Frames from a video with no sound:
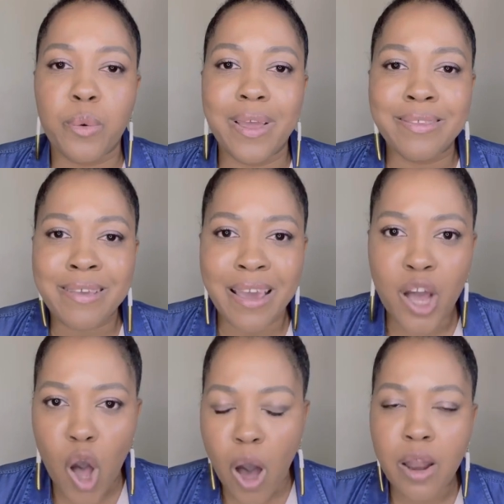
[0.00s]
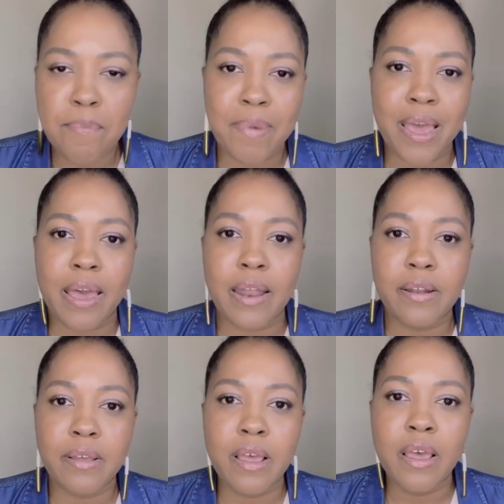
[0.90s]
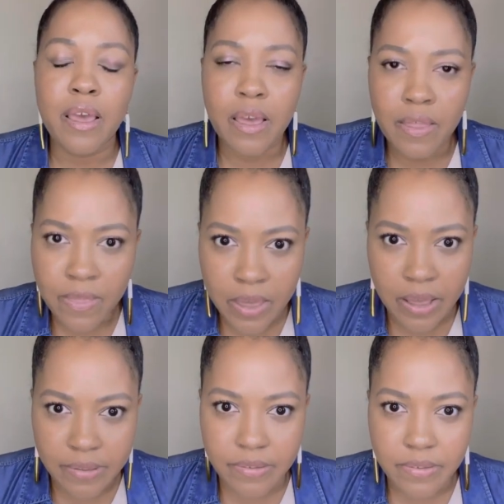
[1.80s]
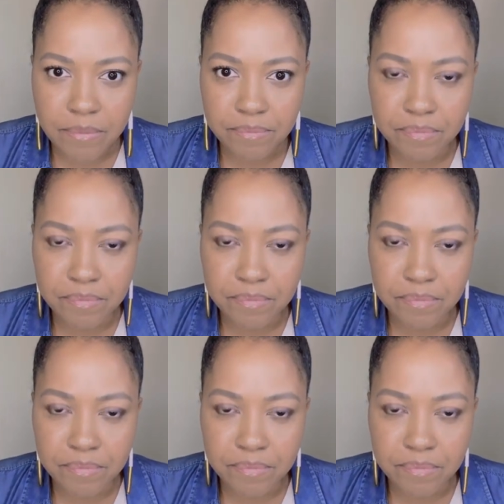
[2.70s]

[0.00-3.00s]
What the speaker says: is get caught up in this.